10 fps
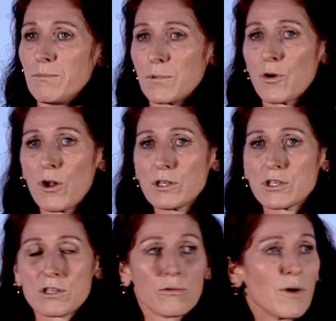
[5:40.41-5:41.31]

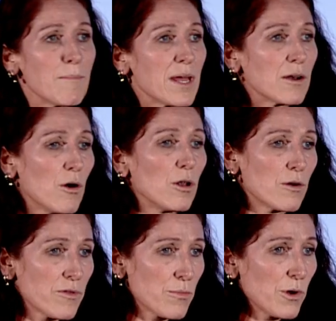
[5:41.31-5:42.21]
Girls, women all
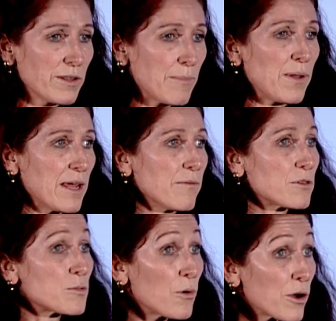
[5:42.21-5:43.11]
over the world that play
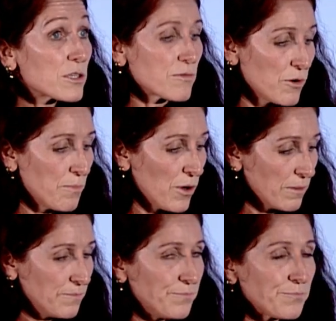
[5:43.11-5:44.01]
sports, football,
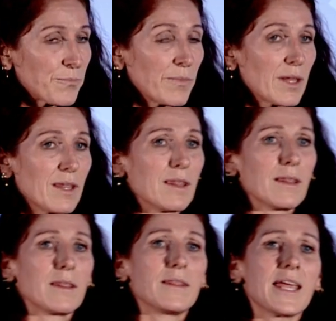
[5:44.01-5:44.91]

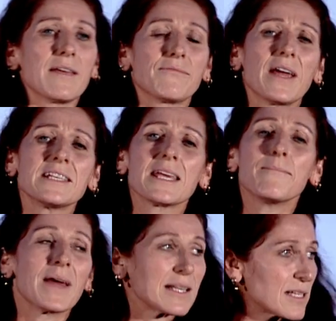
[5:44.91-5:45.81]
they face
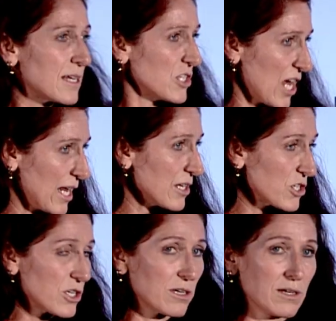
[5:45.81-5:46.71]
immense
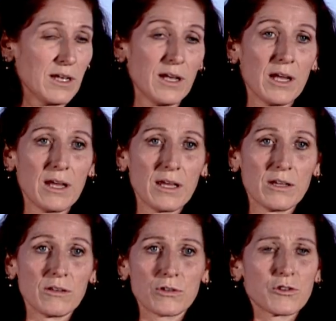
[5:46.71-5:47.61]
challenge
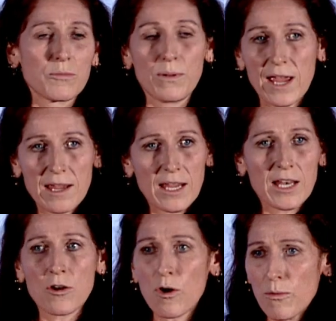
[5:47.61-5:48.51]
just to play. In
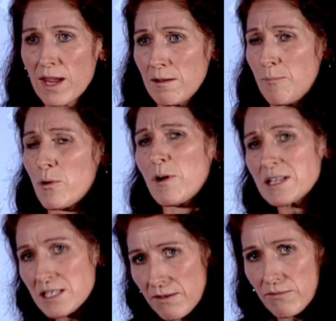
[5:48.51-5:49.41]
Norway, a
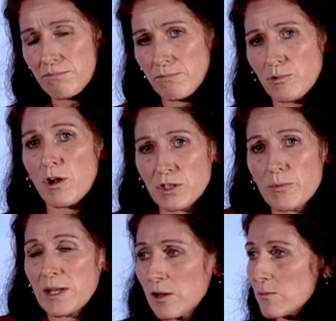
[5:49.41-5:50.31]
progressive country
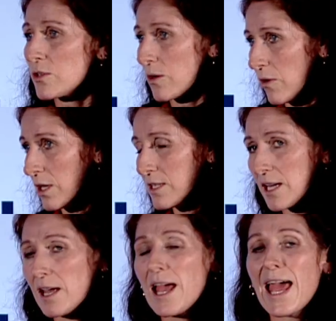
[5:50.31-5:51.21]
when it comes to
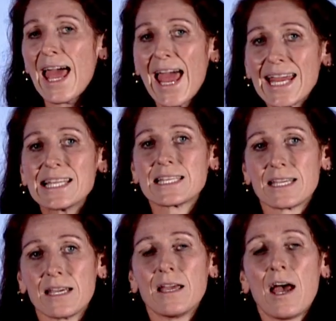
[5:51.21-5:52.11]
equality, 8
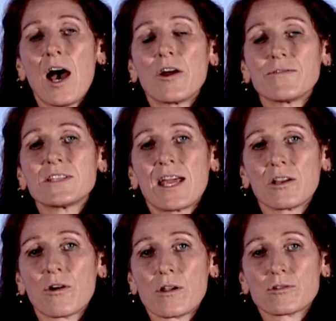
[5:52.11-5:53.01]
out of 10
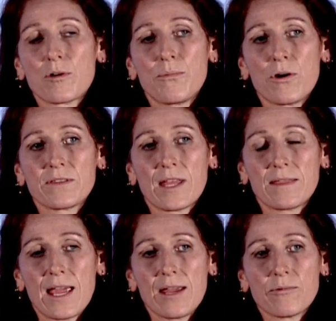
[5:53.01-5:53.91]
girls report that
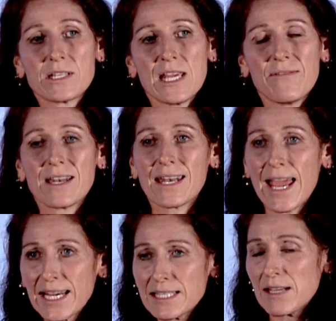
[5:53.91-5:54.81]
they receive
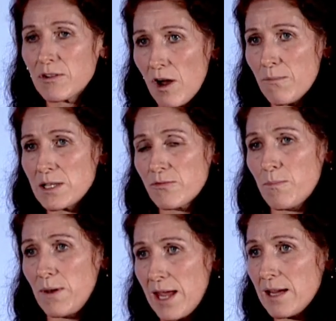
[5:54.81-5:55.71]
negative comments for
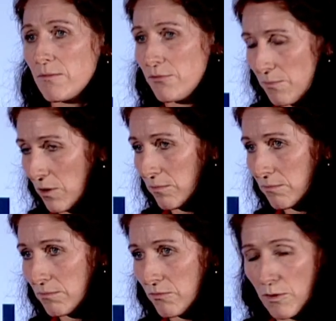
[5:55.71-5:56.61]
playing football,
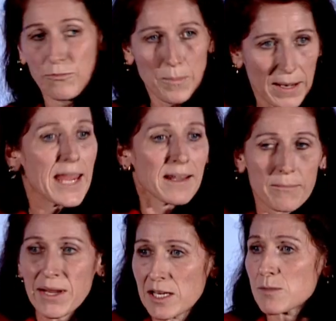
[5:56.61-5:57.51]
for playing the
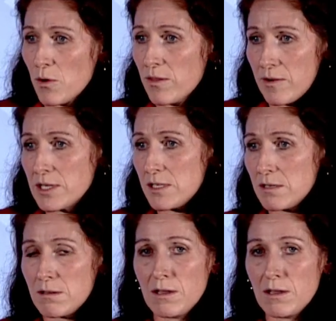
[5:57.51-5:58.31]
biggest sport there is.